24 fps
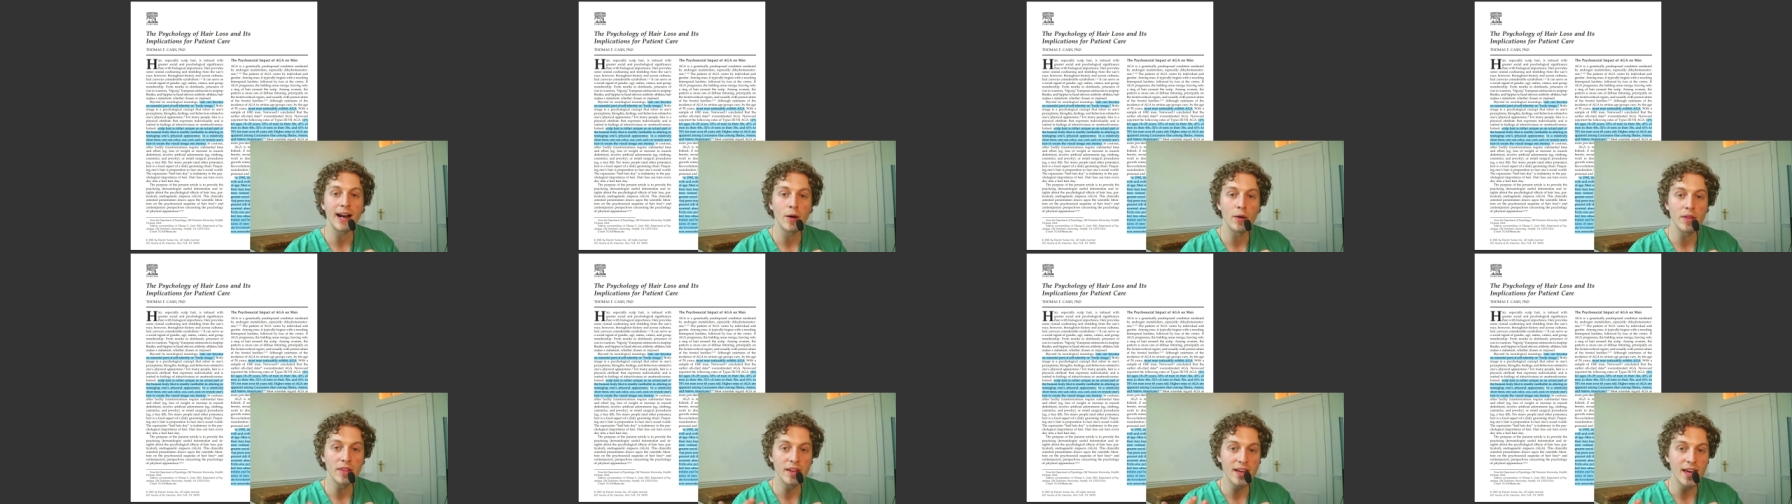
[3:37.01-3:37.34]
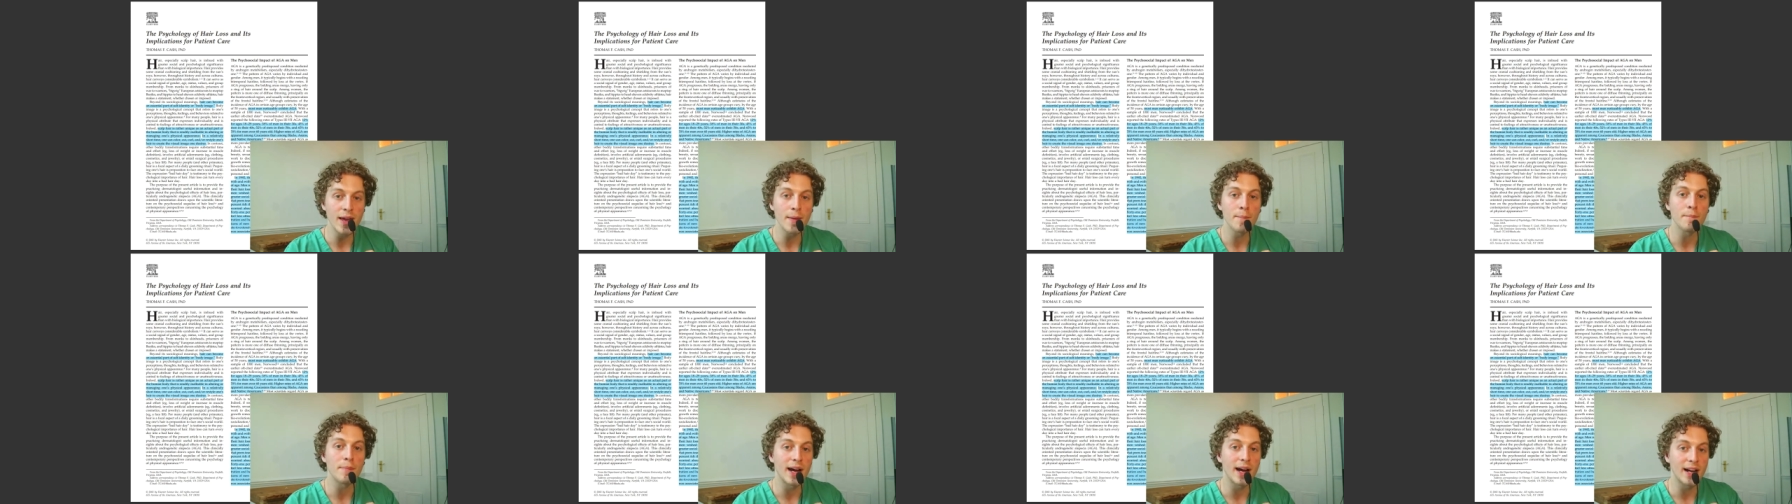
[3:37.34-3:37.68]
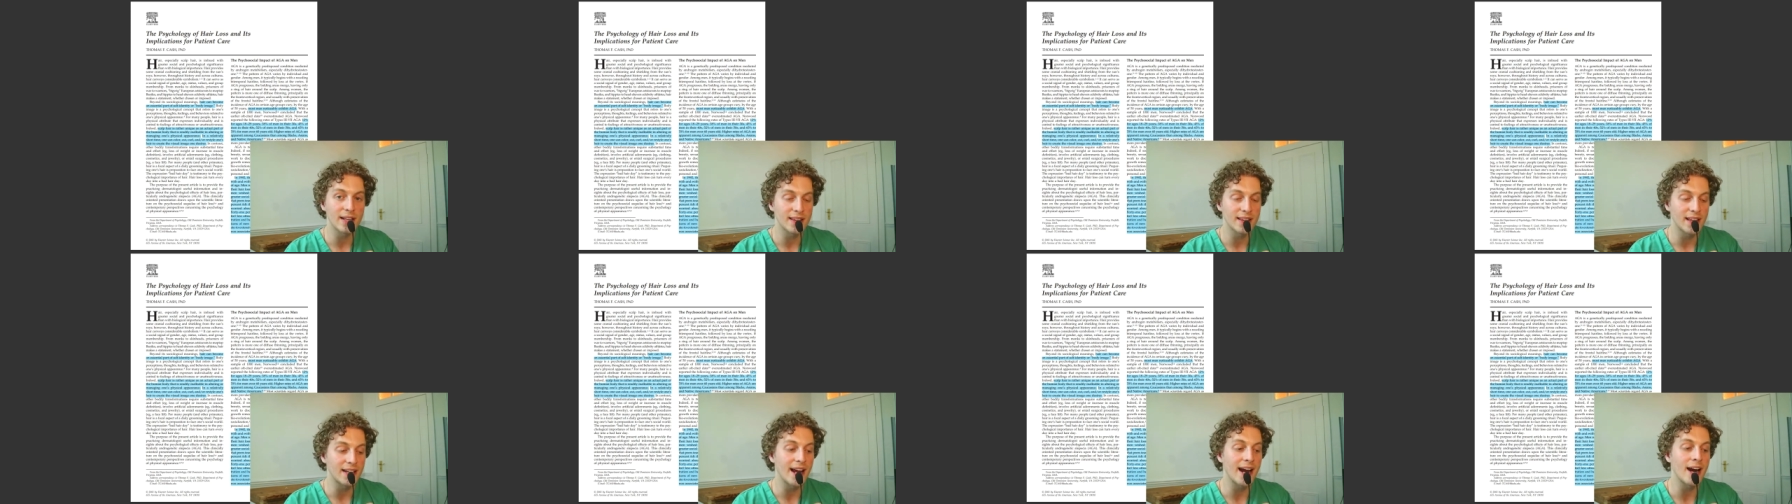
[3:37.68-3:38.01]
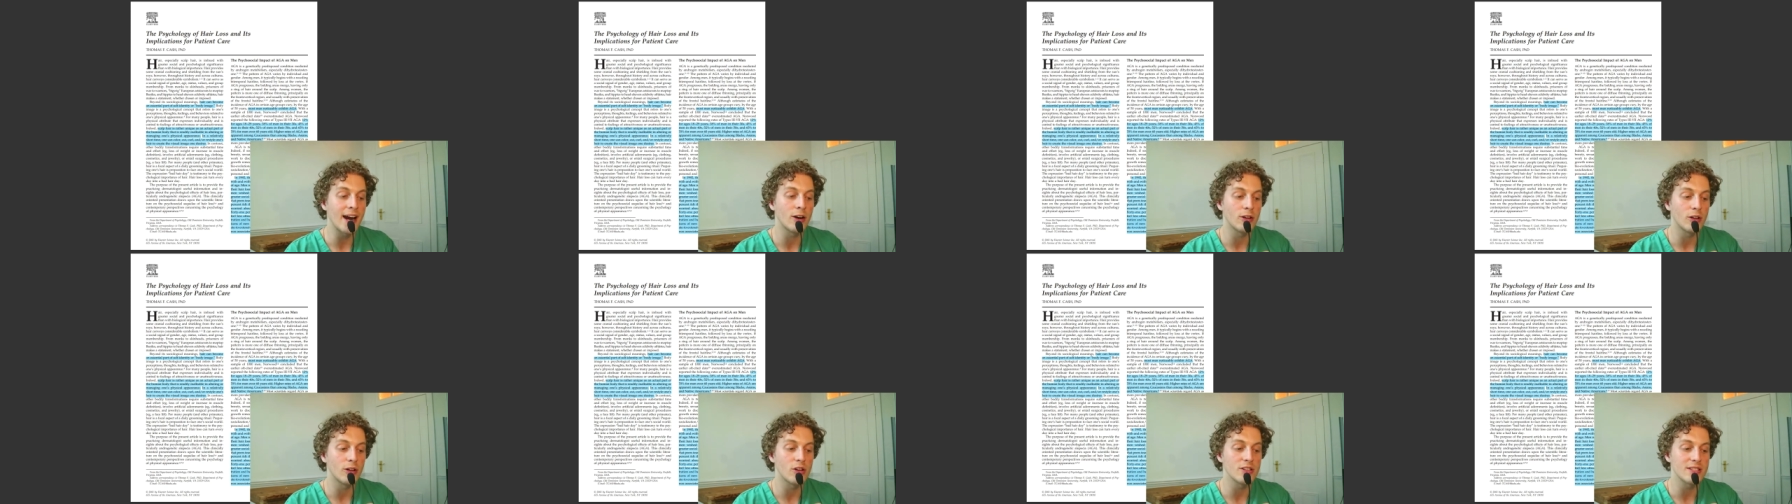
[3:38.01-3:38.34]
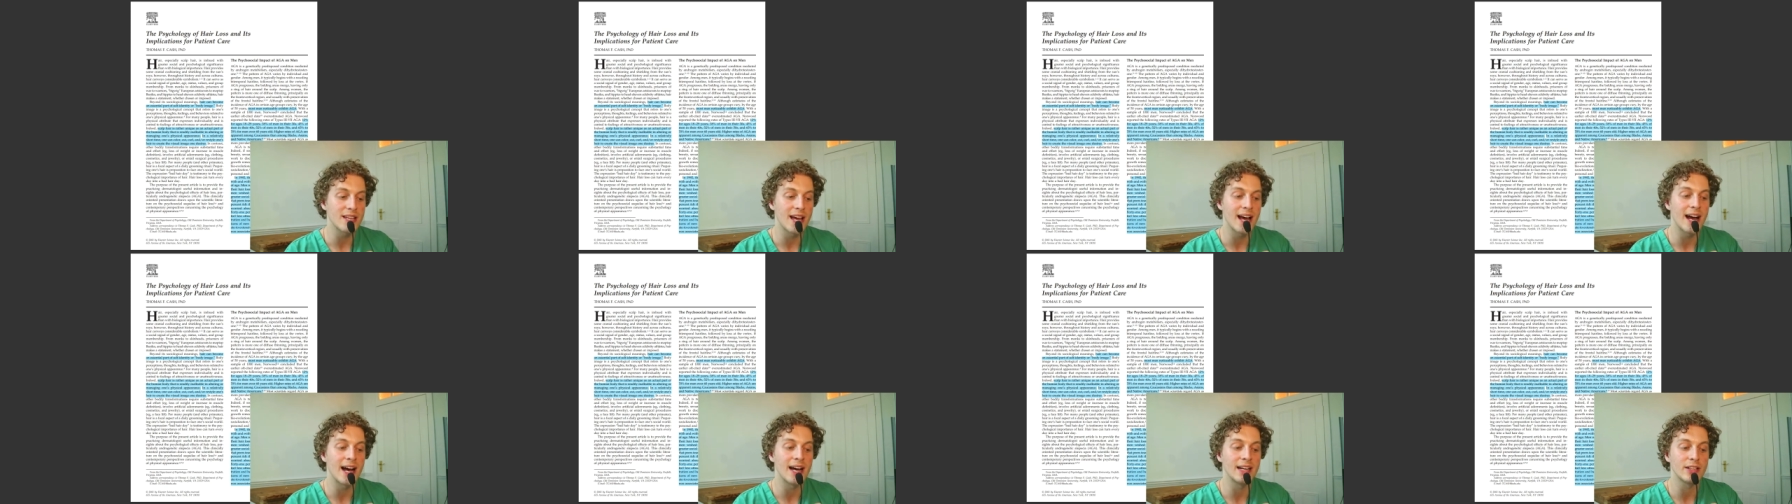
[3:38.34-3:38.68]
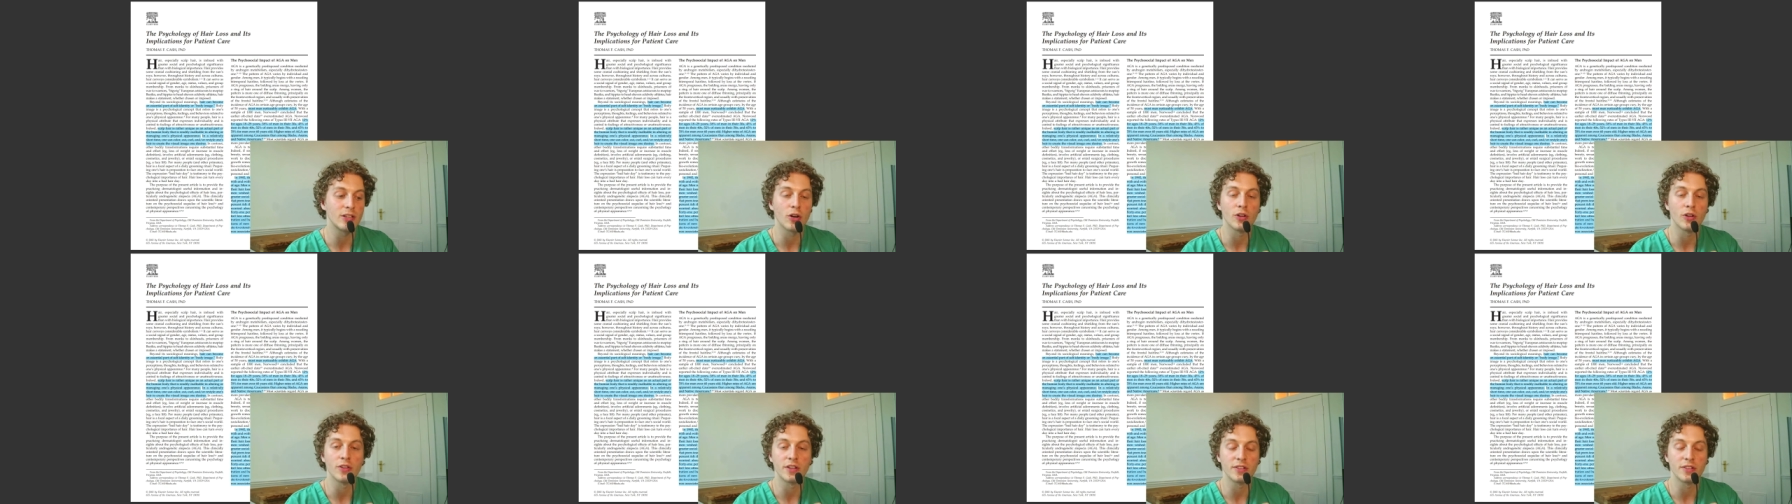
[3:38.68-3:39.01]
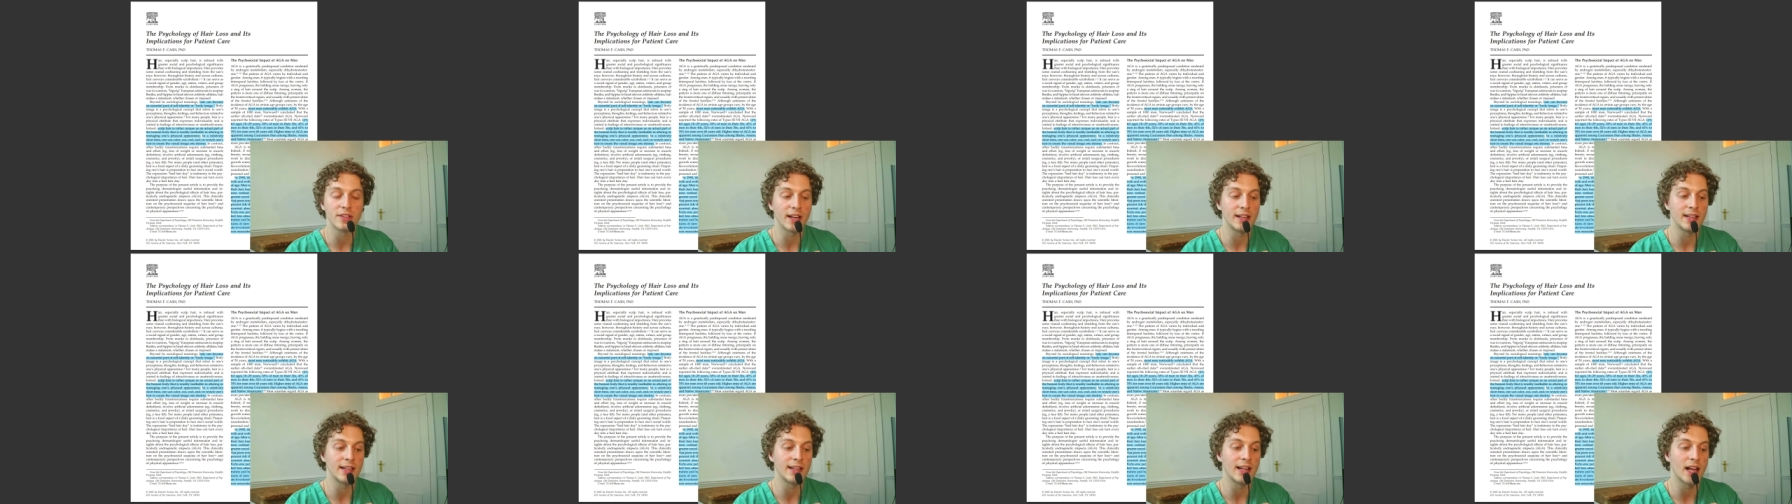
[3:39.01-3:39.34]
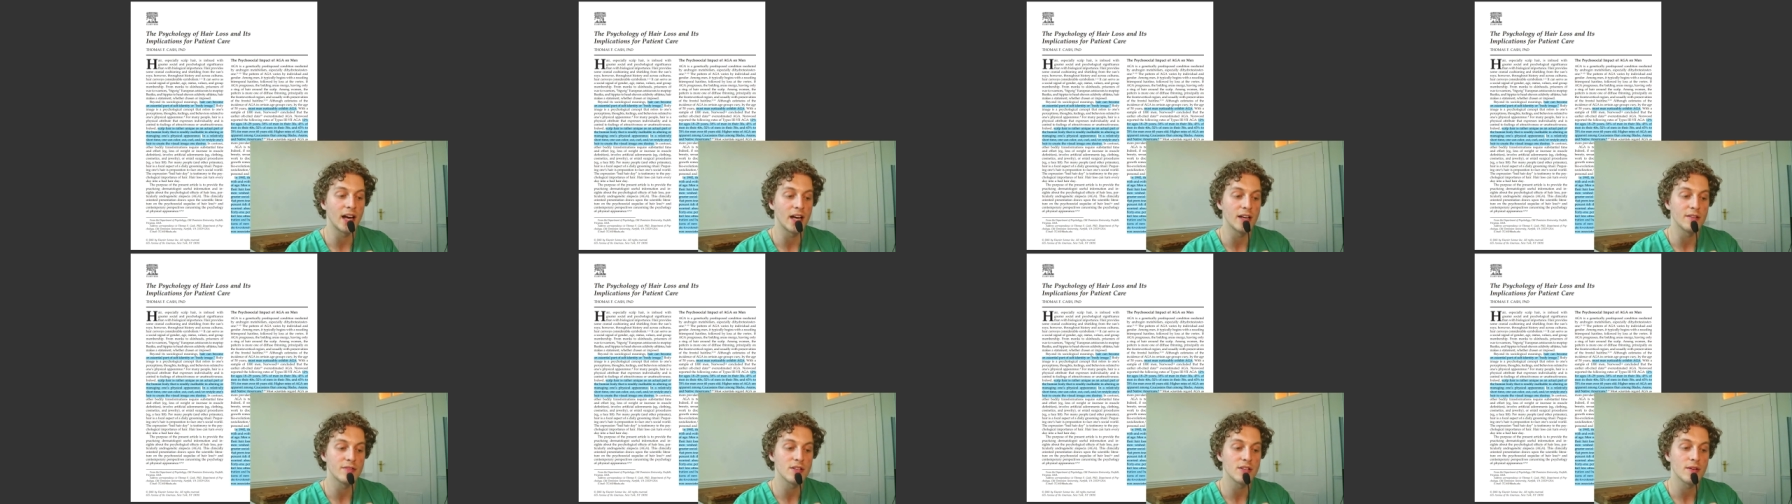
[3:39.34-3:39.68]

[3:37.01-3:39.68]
the impact that hair loss had on their daily lives